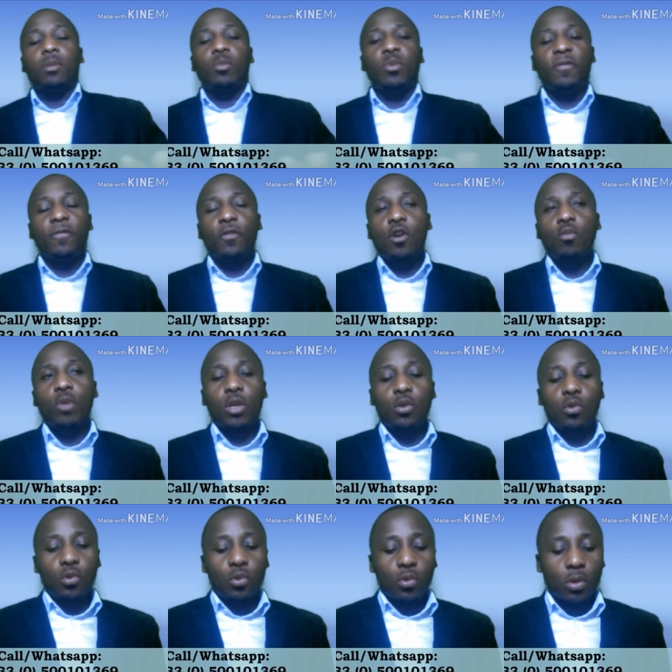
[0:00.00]
Before we
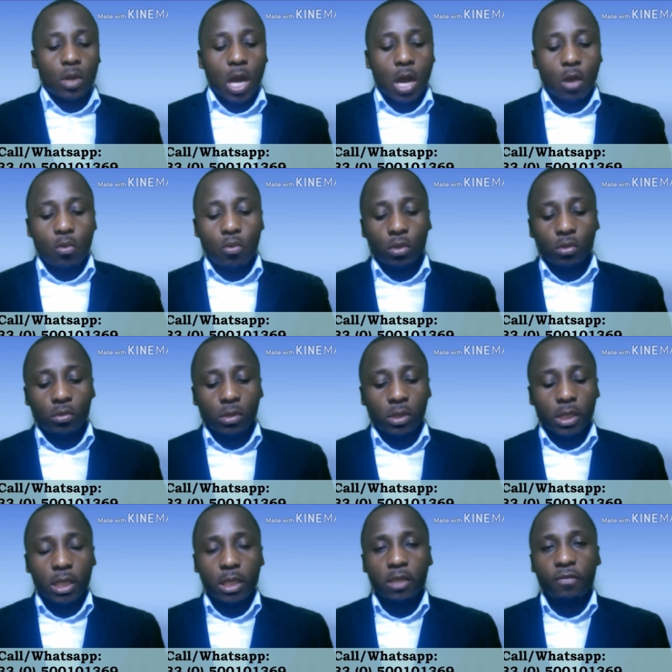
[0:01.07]
go, I want to
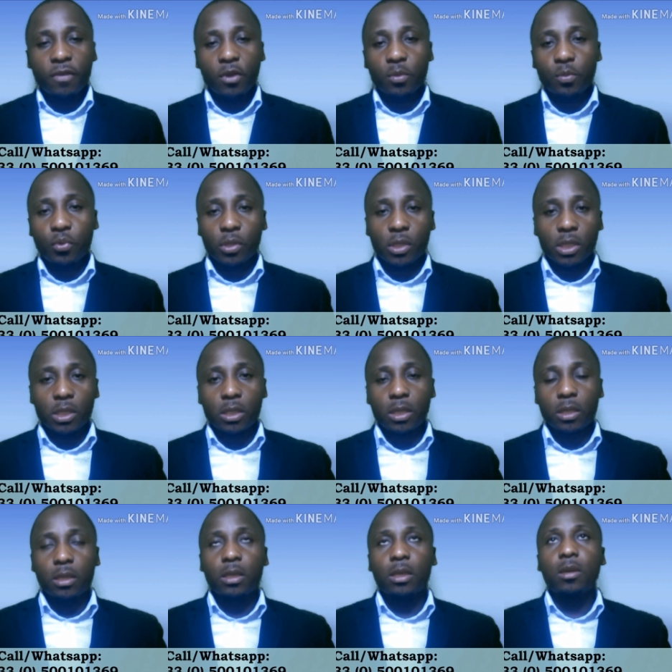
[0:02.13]
say this very important thing.